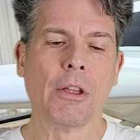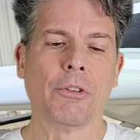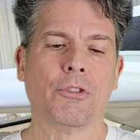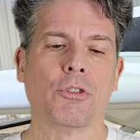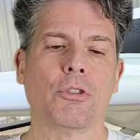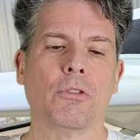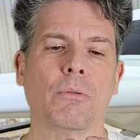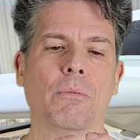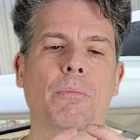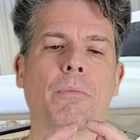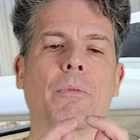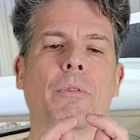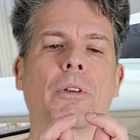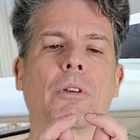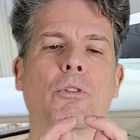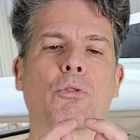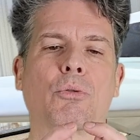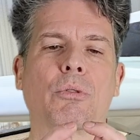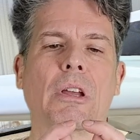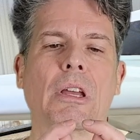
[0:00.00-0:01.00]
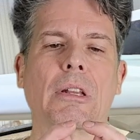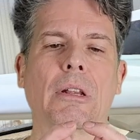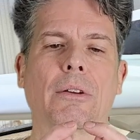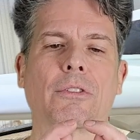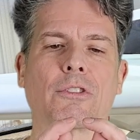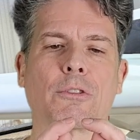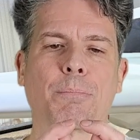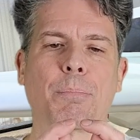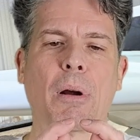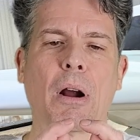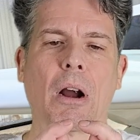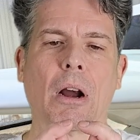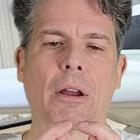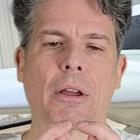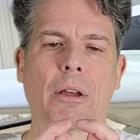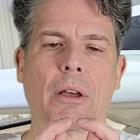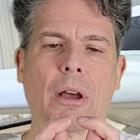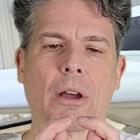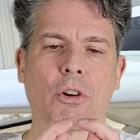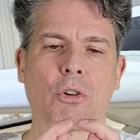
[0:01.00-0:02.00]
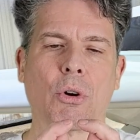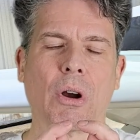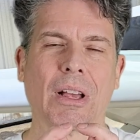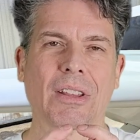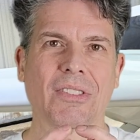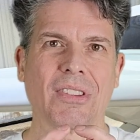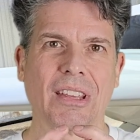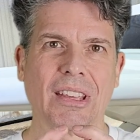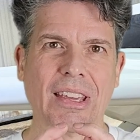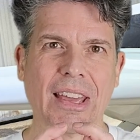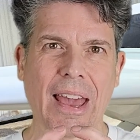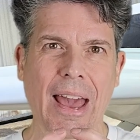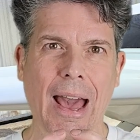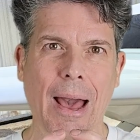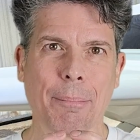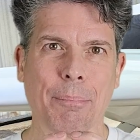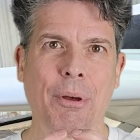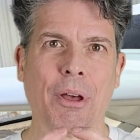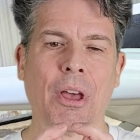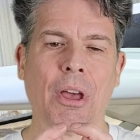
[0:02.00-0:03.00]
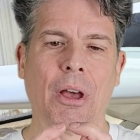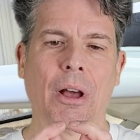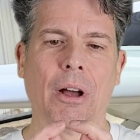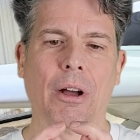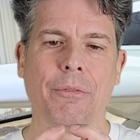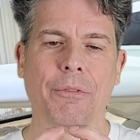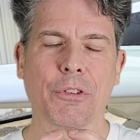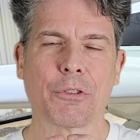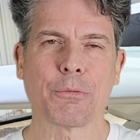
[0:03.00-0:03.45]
to create a spark across the gap of the